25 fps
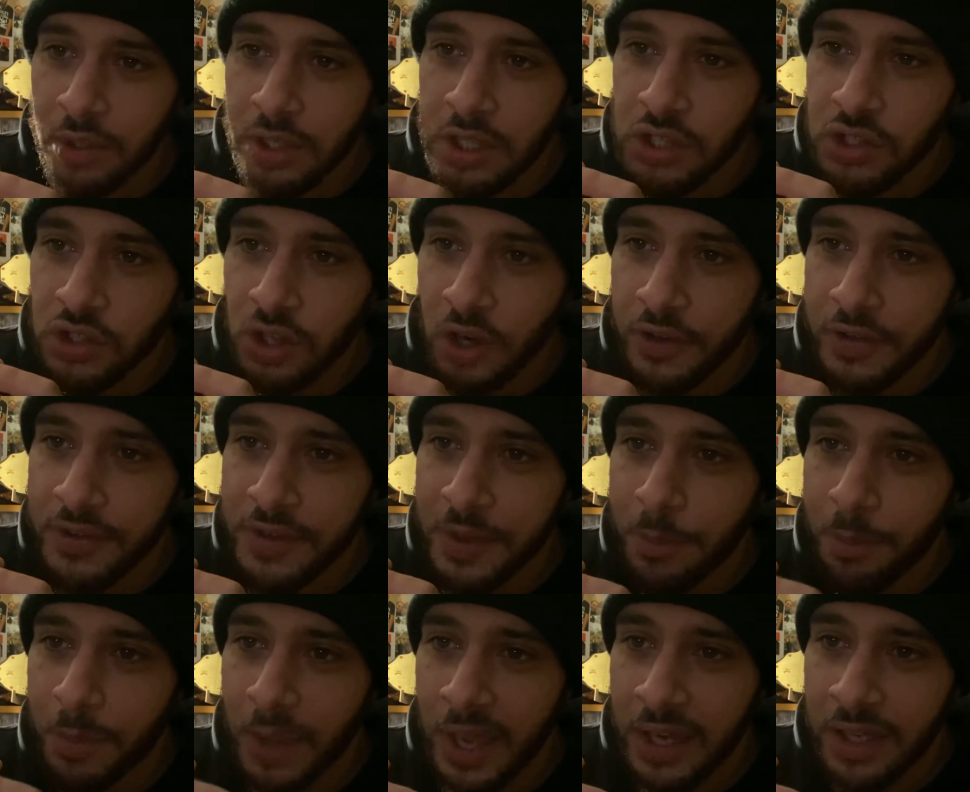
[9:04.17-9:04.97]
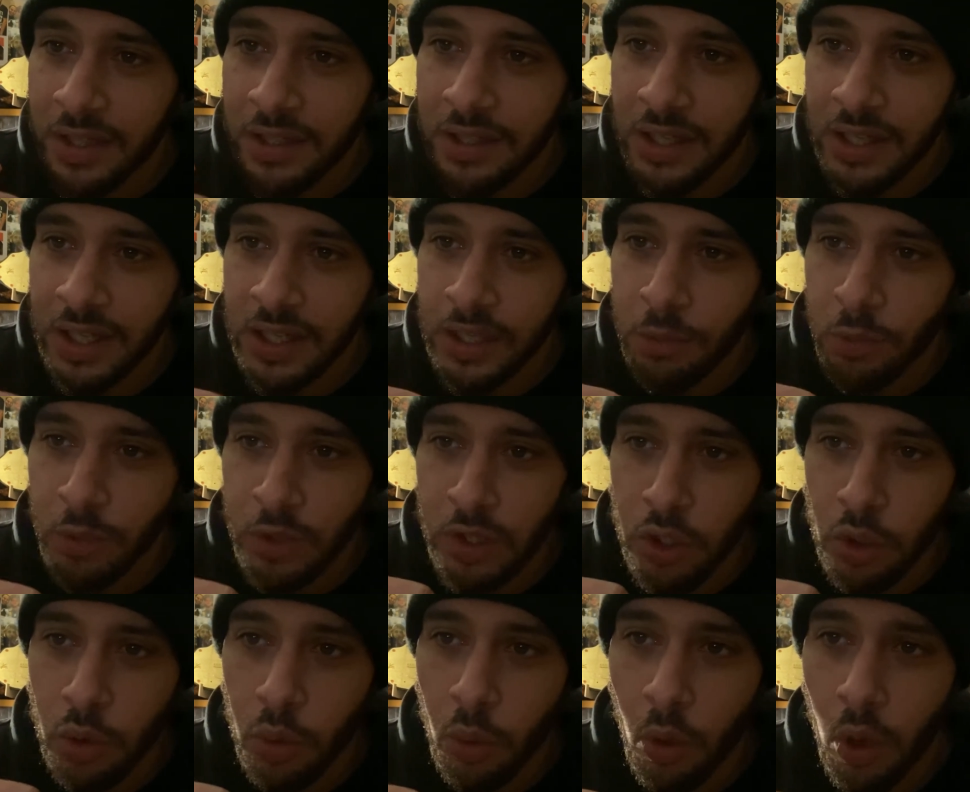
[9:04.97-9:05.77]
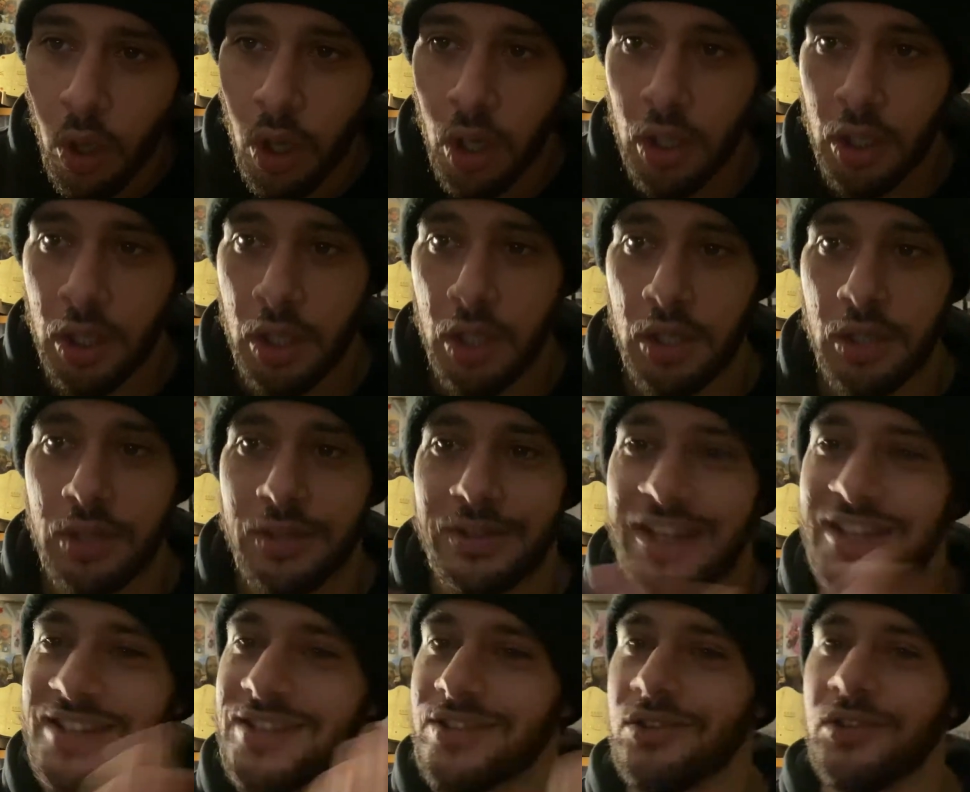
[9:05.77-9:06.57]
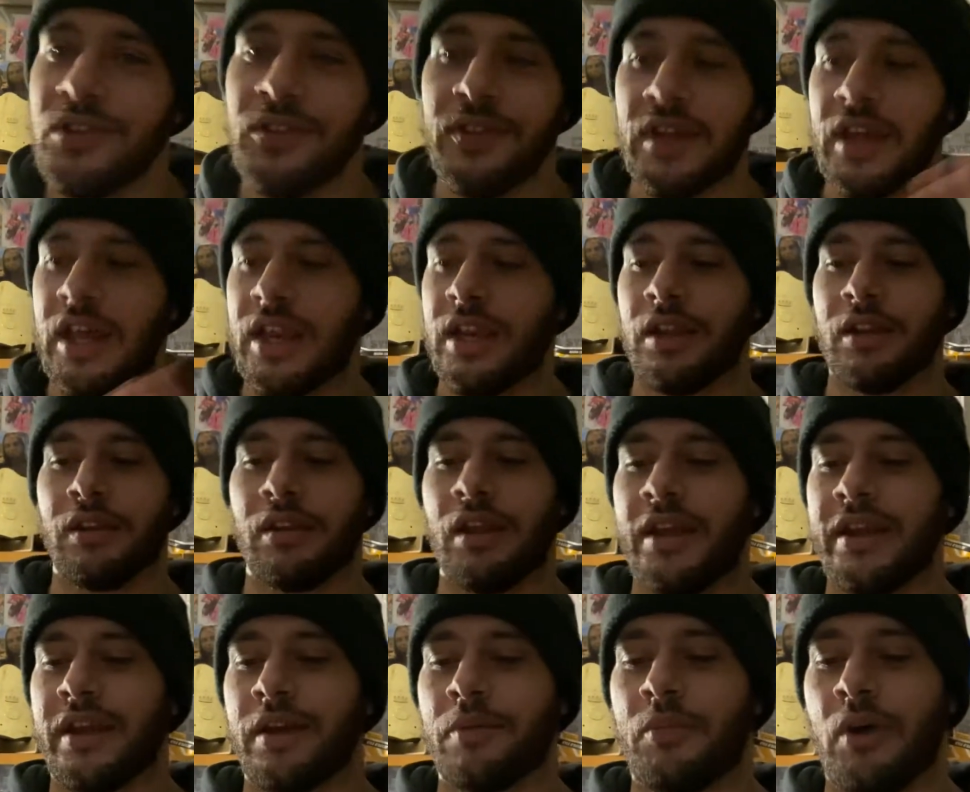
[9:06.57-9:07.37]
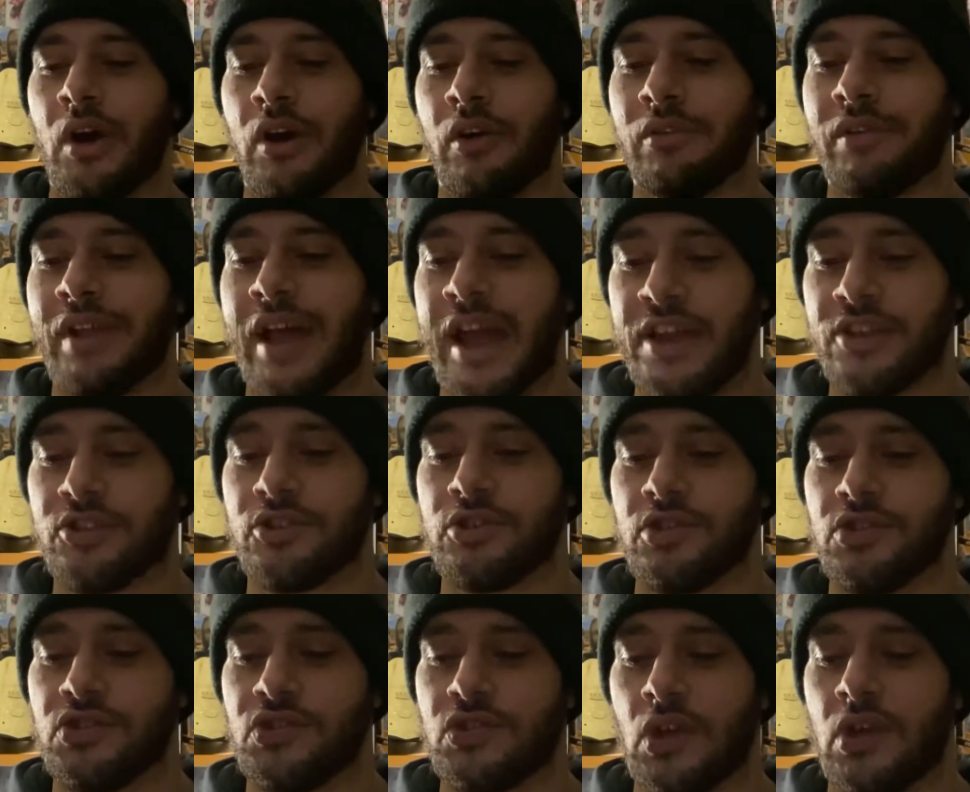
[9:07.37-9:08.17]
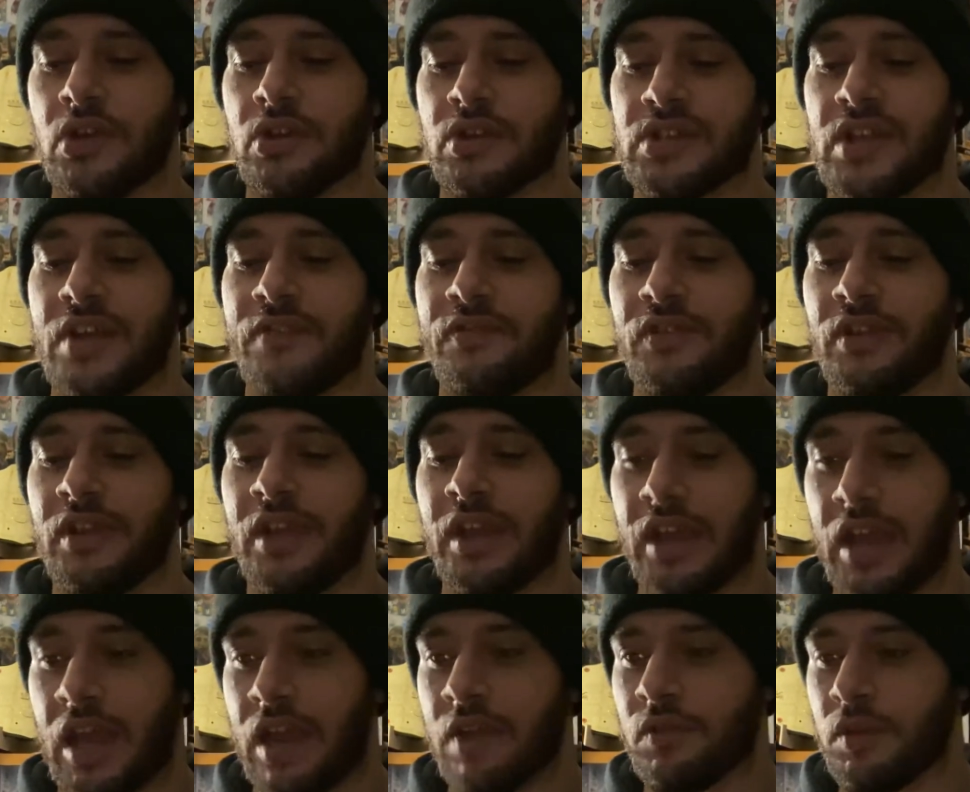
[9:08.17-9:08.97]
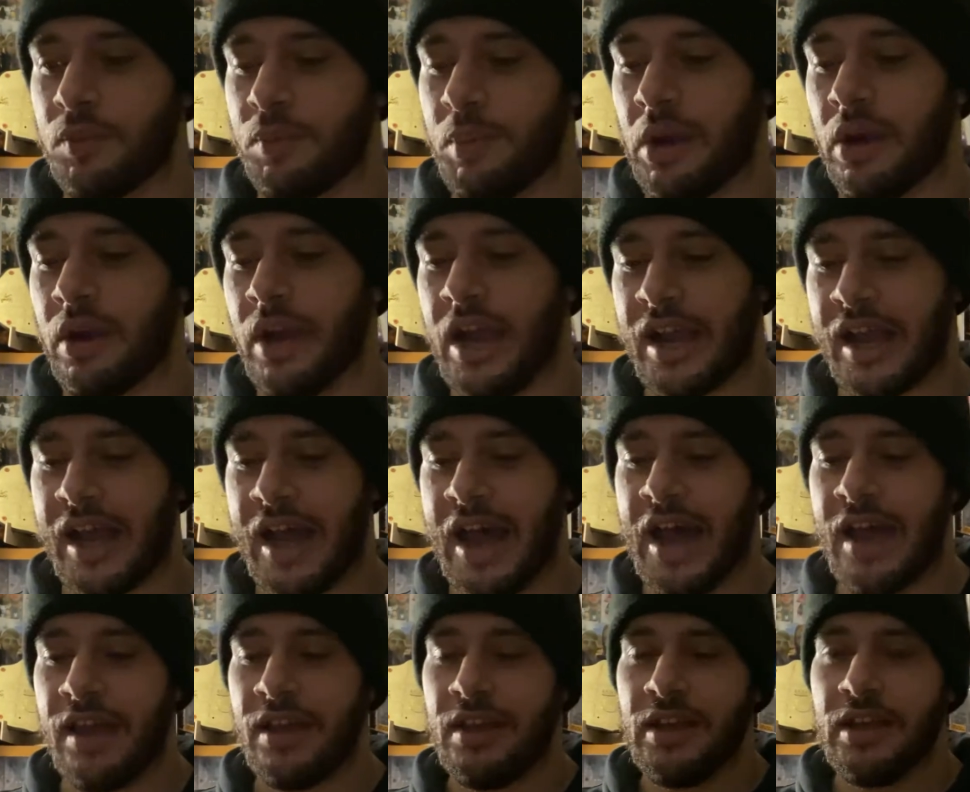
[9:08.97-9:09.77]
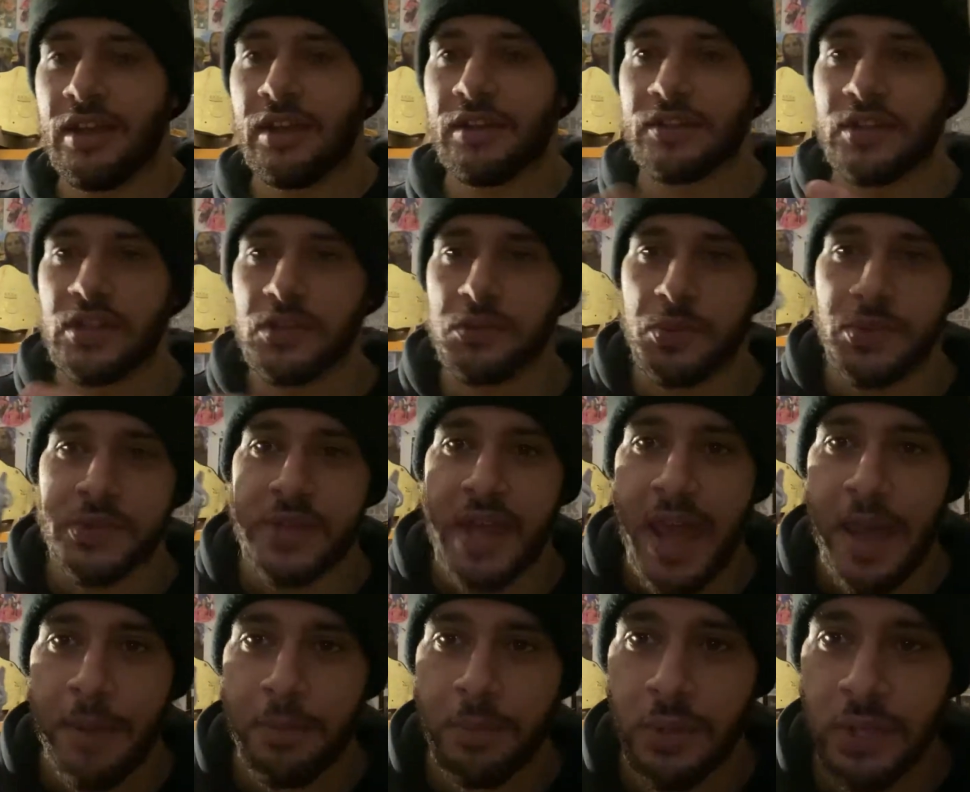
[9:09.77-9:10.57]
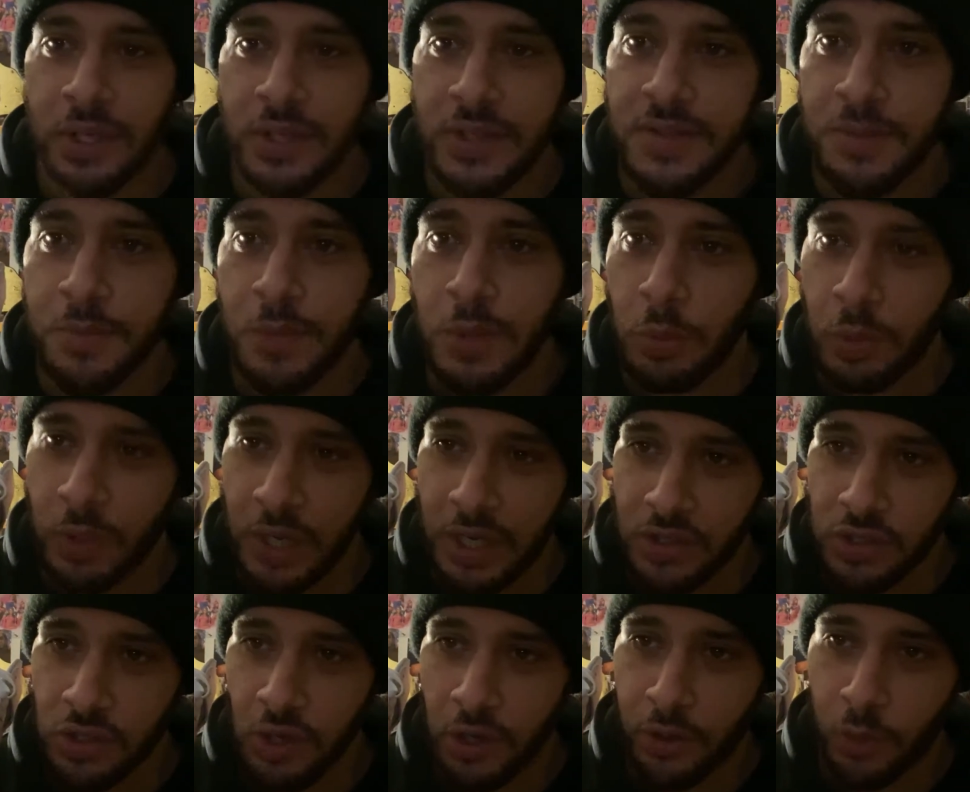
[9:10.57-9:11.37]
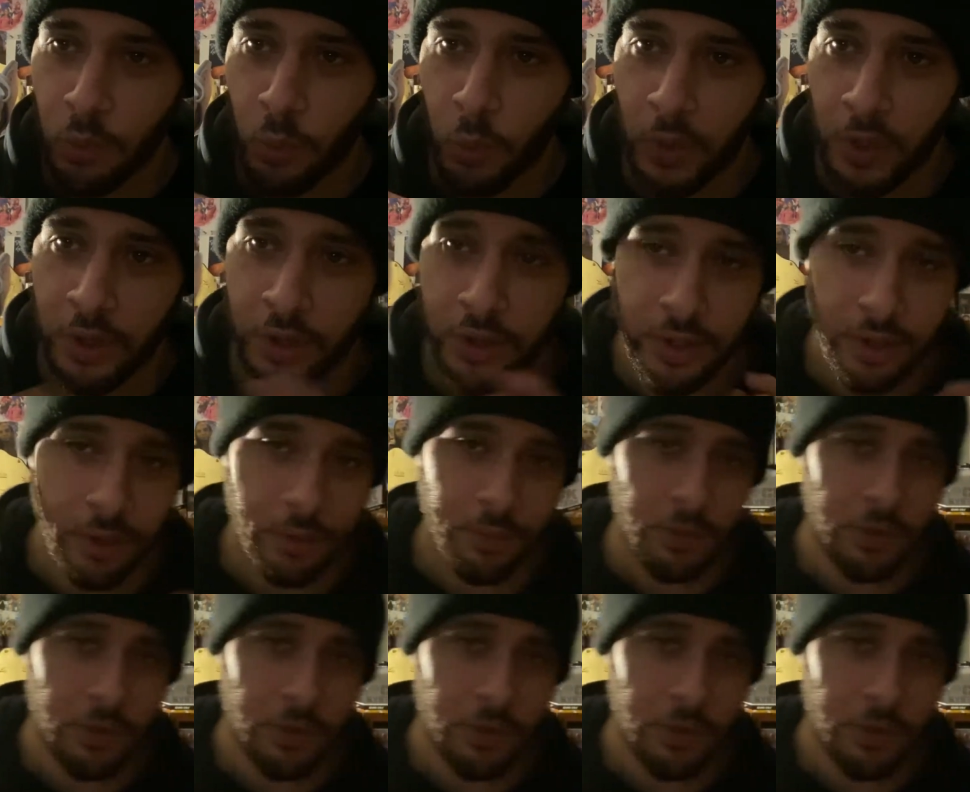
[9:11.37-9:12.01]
start to bend in when you walk. That's the only thing I didn't like about last year's Dunks. I feel like every pair I got, this was happening to me when I started wearing them.